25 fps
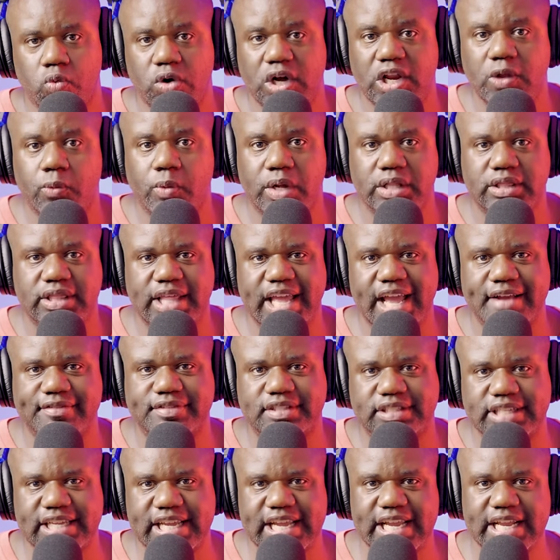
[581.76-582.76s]
Really what they
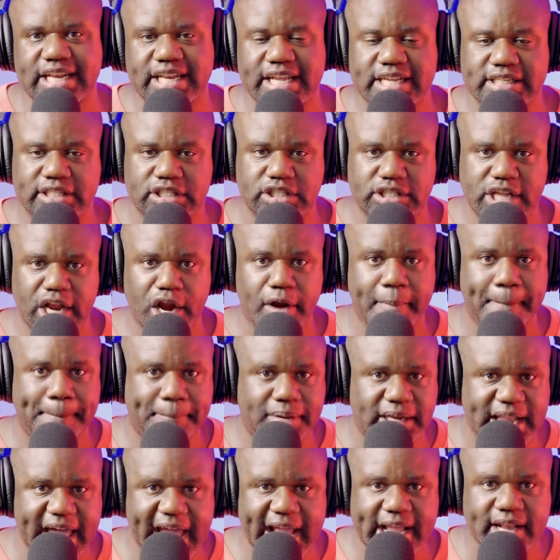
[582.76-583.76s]
have seen is their
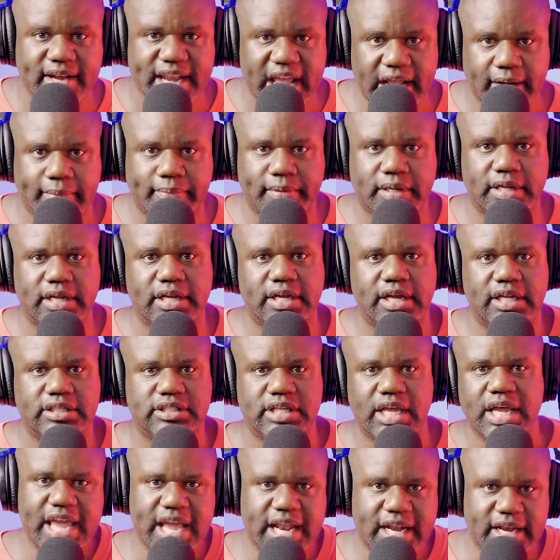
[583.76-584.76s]
Black
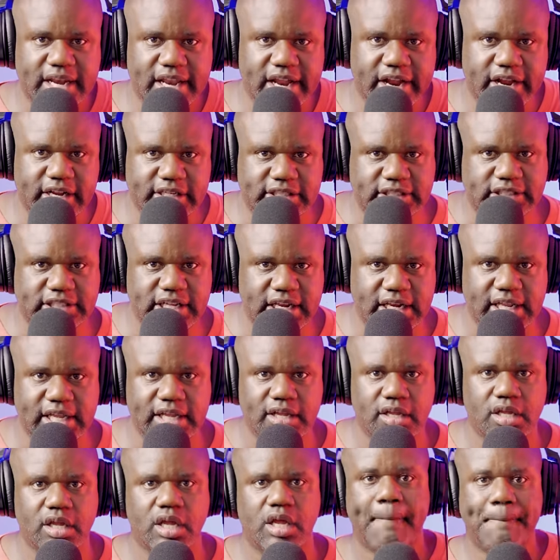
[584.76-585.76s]
neighborhoods and their
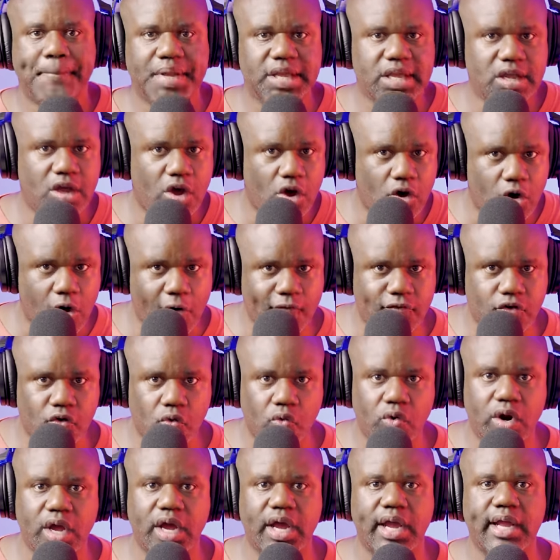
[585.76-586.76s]
city be
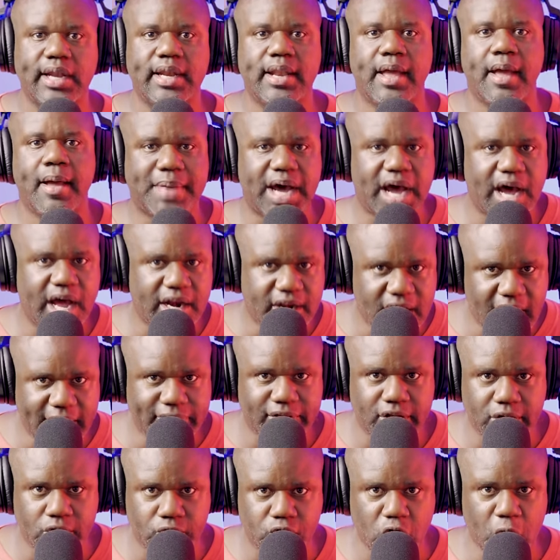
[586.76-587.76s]
overrun by
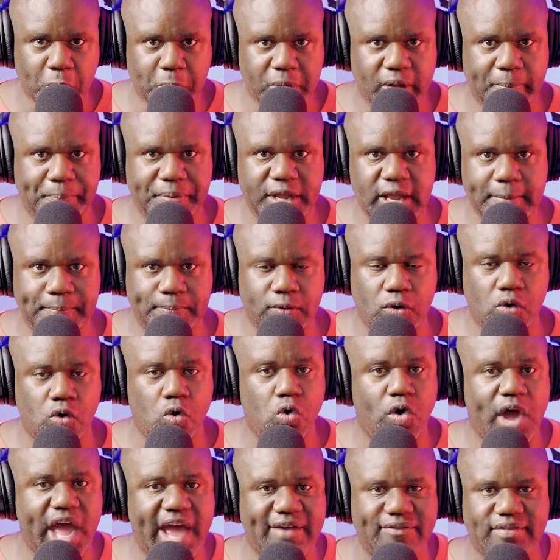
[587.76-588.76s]
another group of people
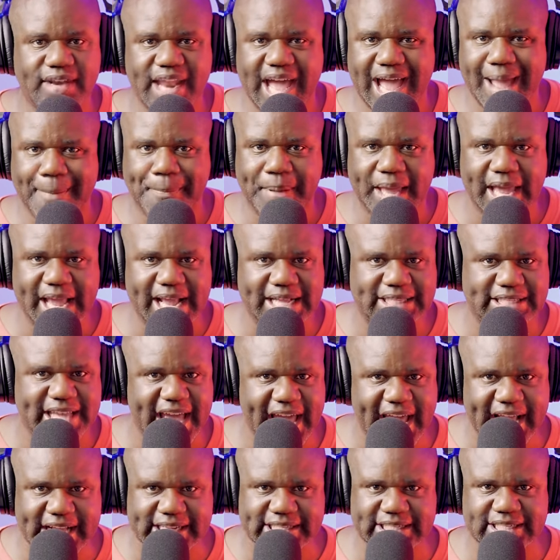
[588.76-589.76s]
who have not paid
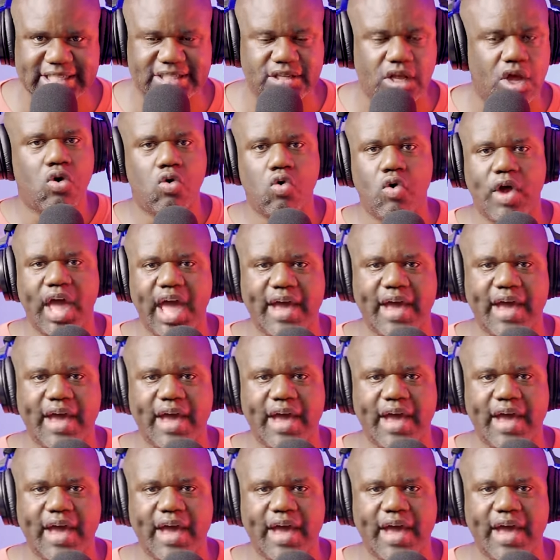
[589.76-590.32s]
taxes, who